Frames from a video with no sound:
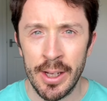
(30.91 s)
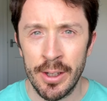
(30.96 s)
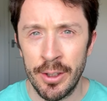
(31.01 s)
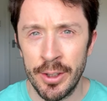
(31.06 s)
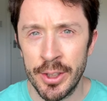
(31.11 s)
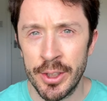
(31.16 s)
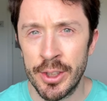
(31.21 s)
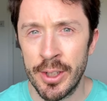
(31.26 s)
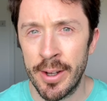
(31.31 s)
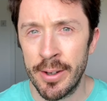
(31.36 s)
and on
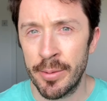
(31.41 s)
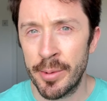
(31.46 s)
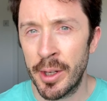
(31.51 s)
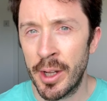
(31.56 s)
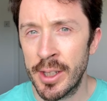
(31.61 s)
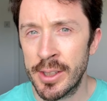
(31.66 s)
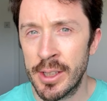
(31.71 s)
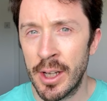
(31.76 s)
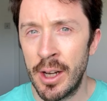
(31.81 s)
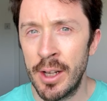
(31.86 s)
this channel, we
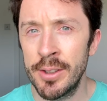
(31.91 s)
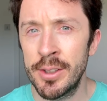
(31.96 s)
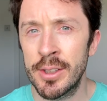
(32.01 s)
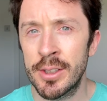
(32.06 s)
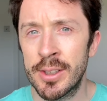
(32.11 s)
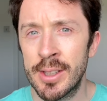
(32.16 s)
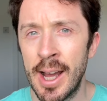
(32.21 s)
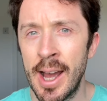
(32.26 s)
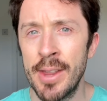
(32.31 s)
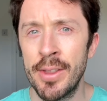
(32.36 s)
like to
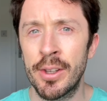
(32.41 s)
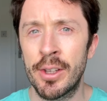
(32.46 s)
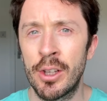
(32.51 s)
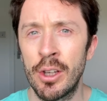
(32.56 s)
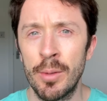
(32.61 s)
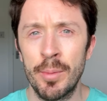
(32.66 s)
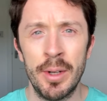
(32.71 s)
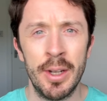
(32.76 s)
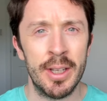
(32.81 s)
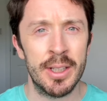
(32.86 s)
understand the human